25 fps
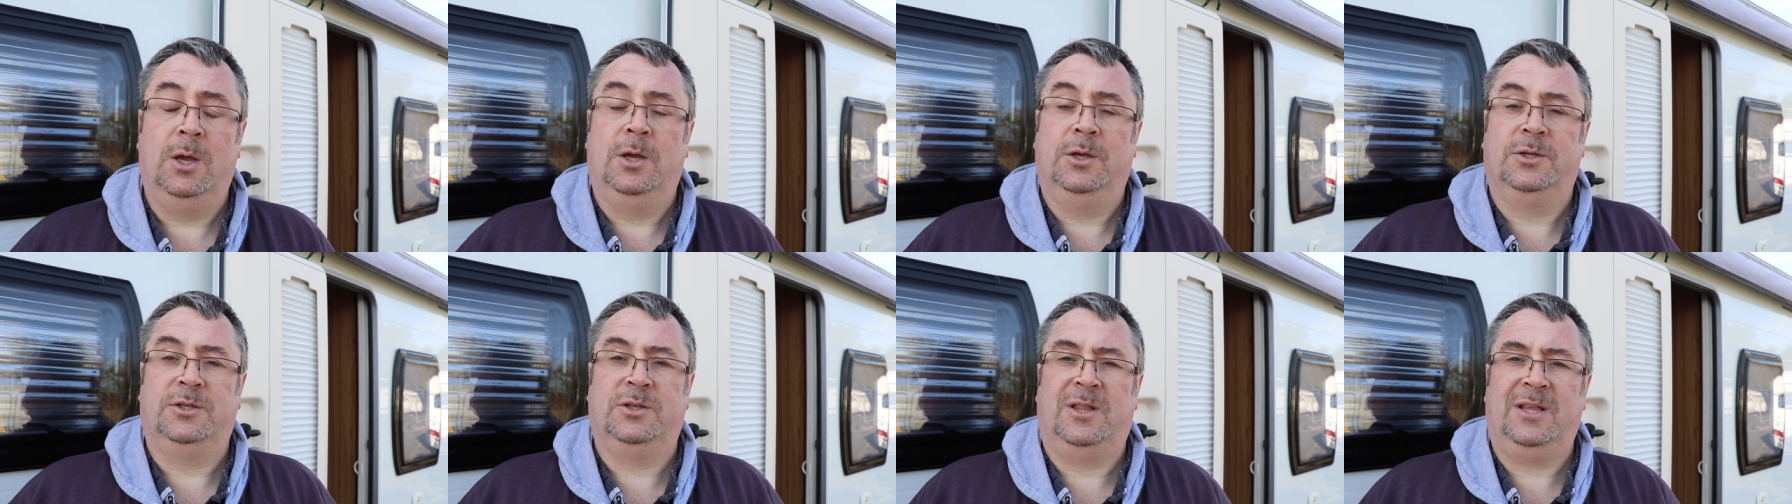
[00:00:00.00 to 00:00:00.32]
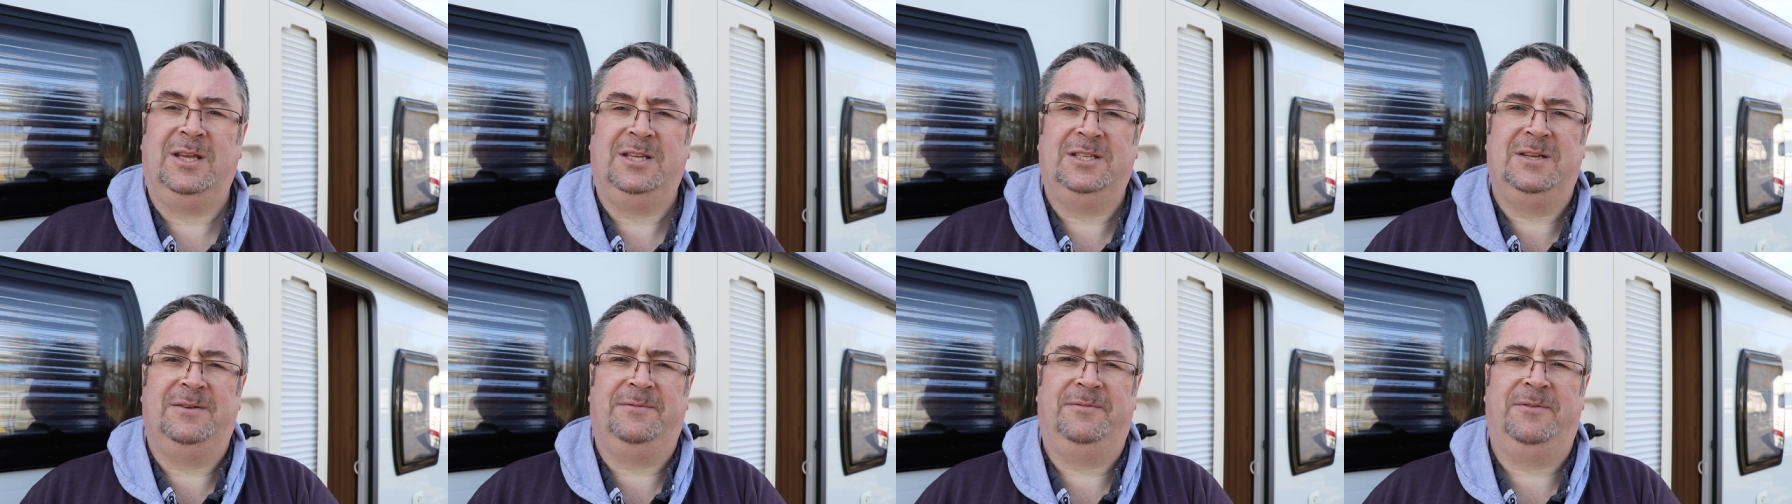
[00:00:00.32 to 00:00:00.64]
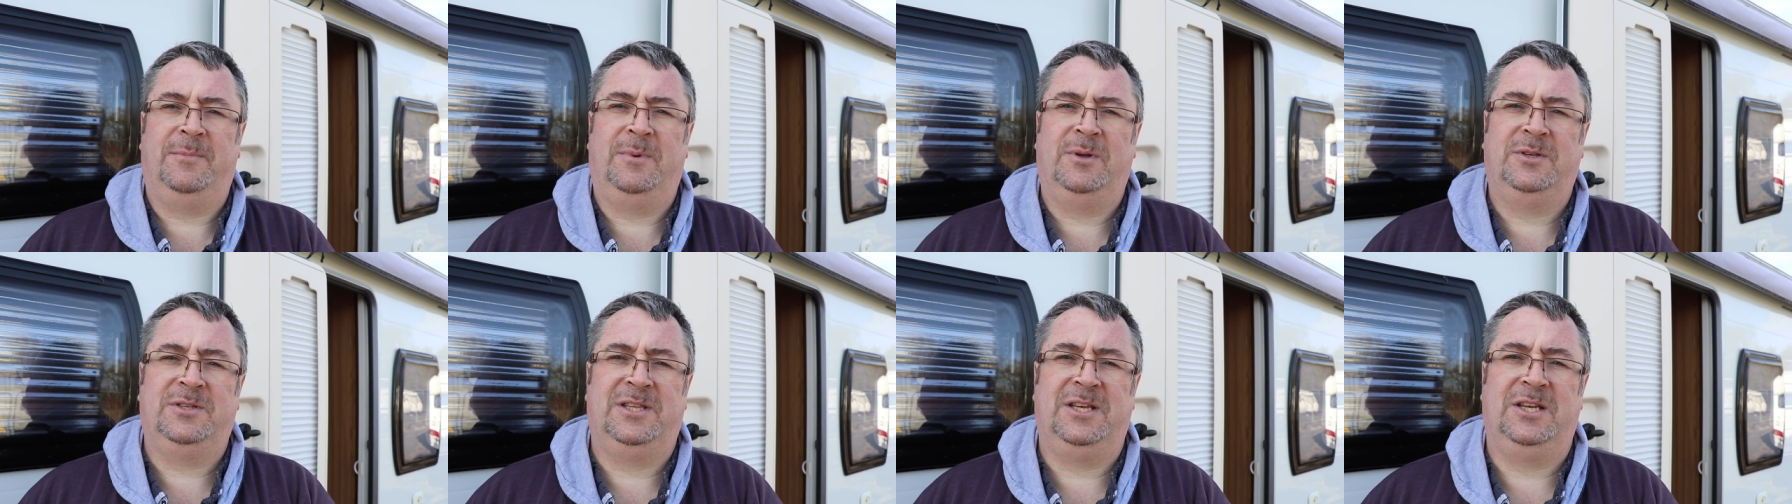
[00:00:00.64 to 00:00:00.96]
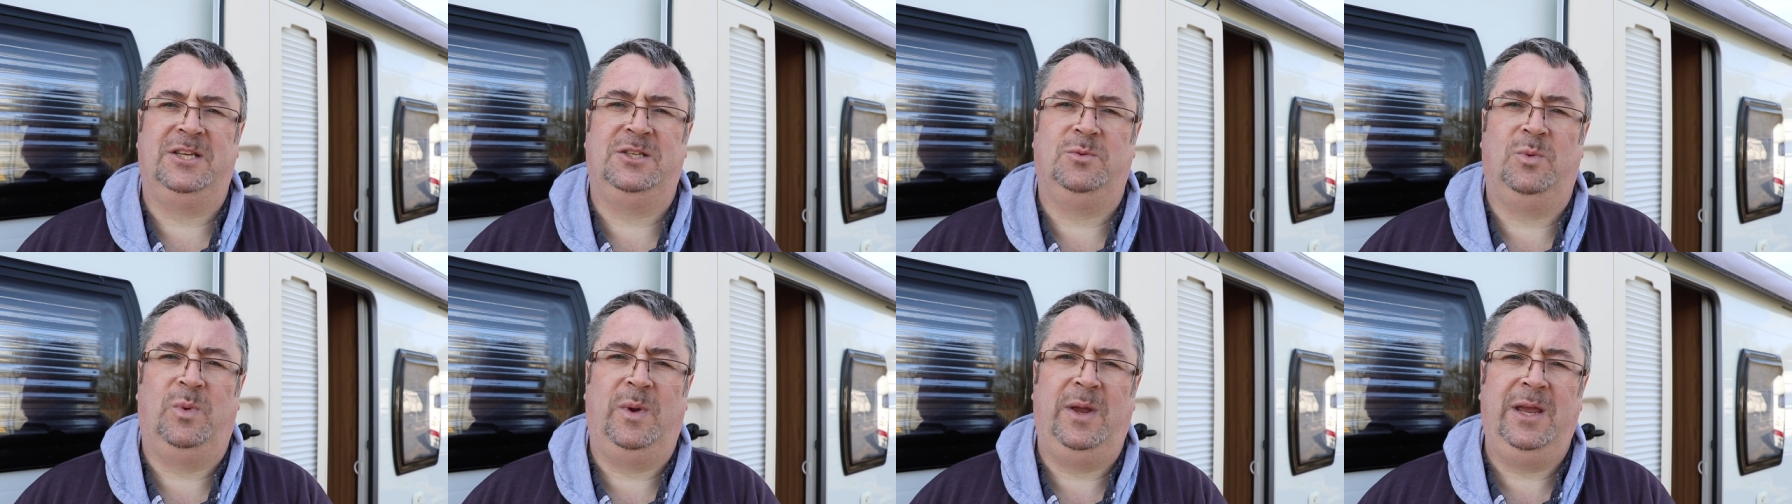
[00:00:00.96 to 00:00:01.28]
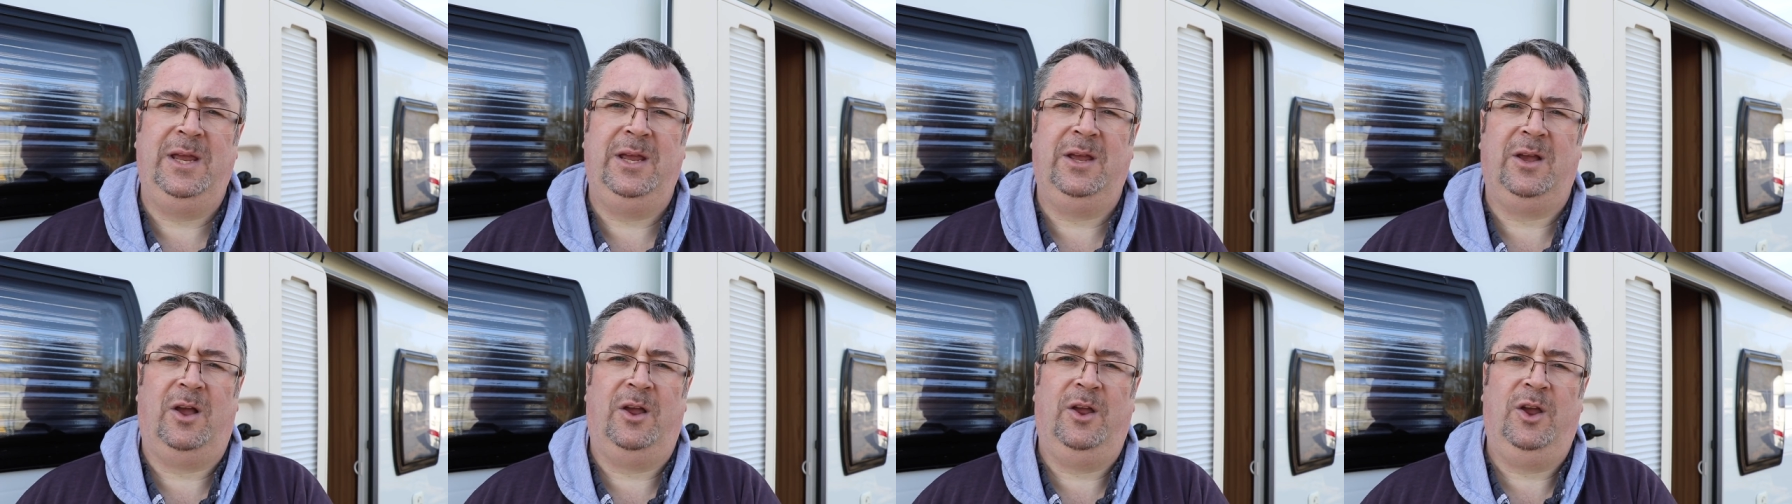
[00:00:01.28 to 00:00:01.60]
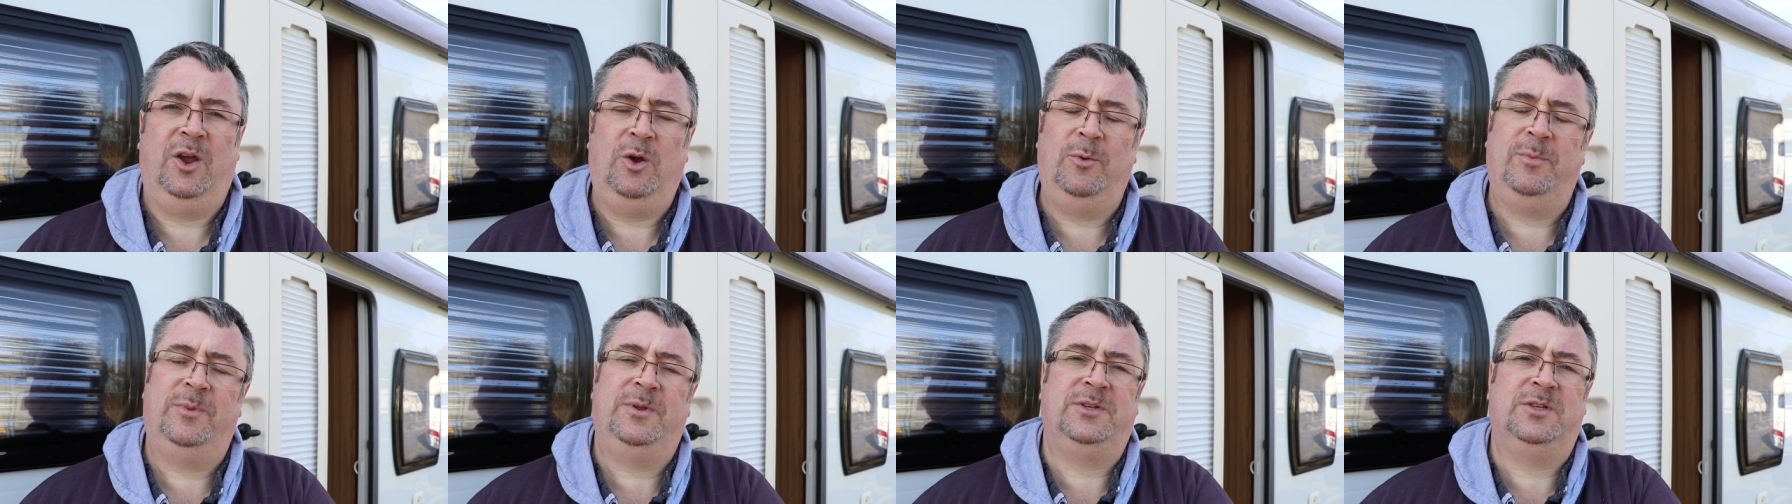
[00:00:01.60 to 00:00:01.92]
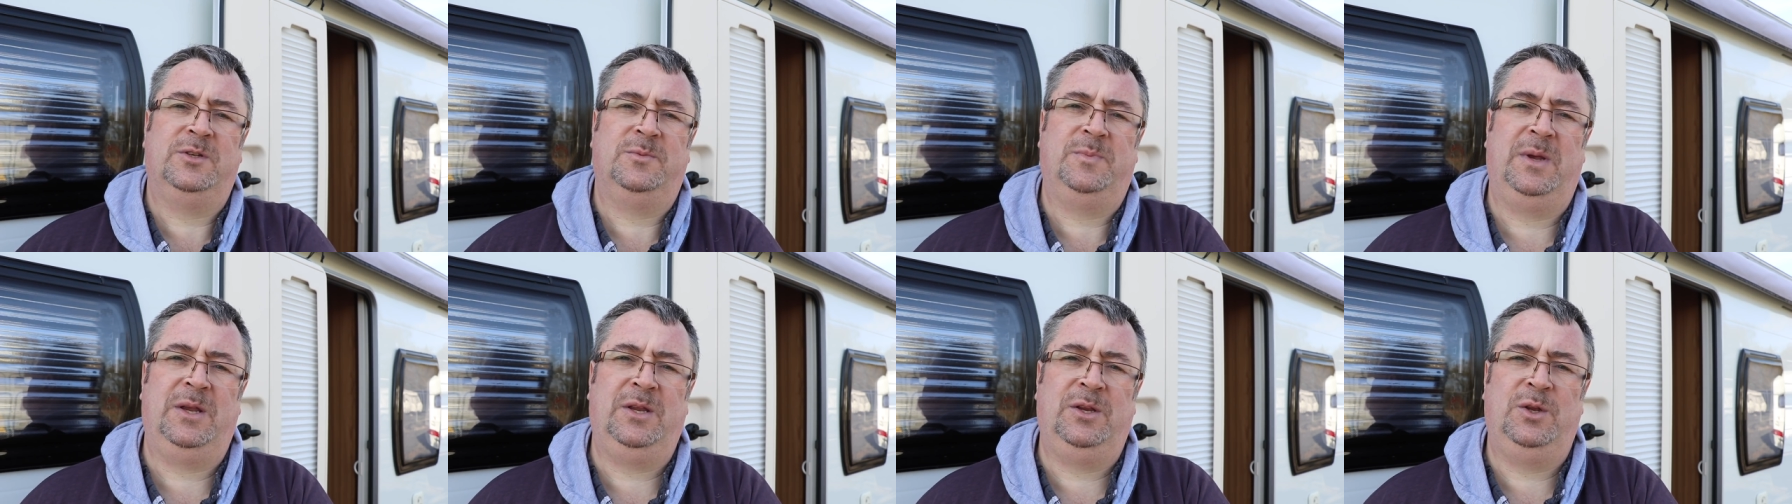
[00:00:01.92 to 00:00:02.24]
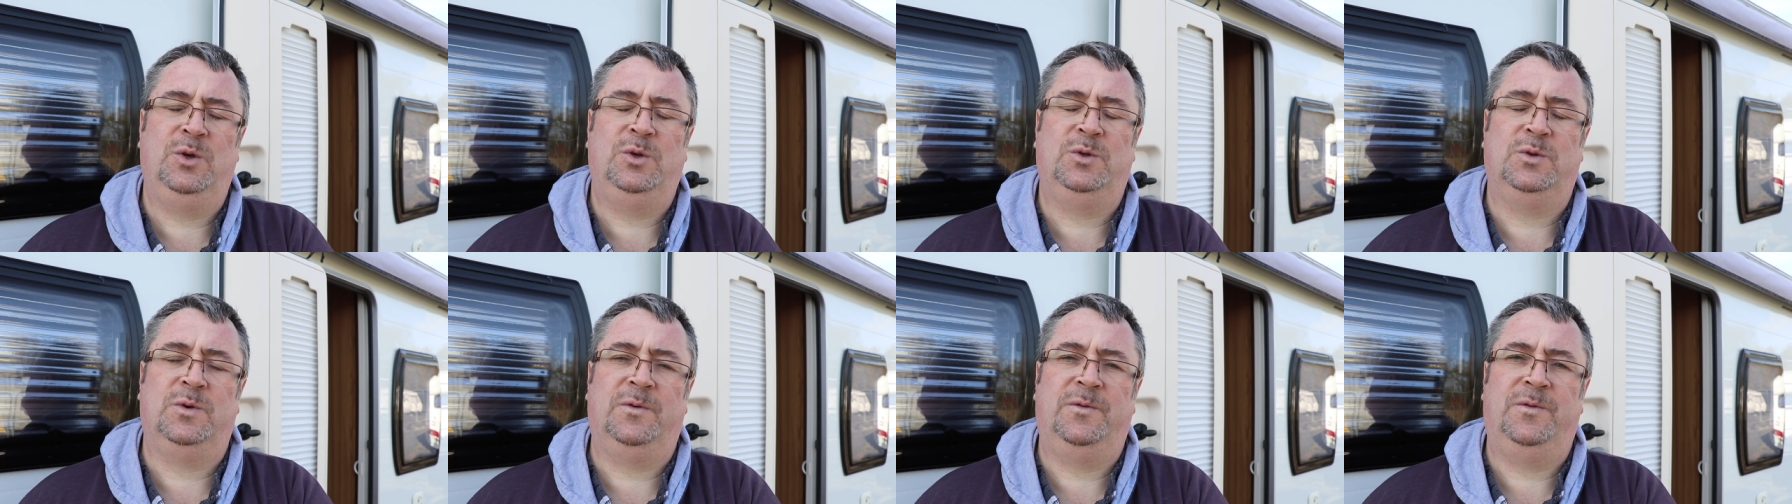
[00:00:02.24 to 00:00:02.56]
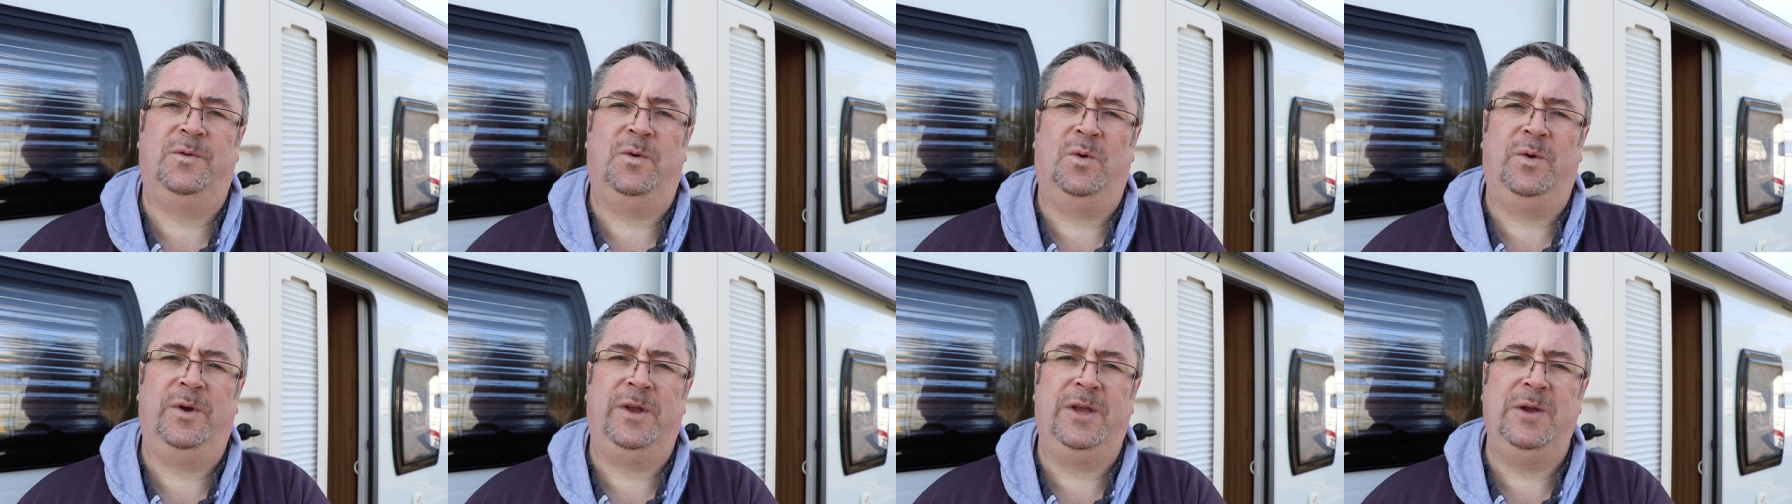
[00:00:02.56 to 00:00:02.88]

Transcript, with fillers: So that's it from us this week, I hope this has been useful for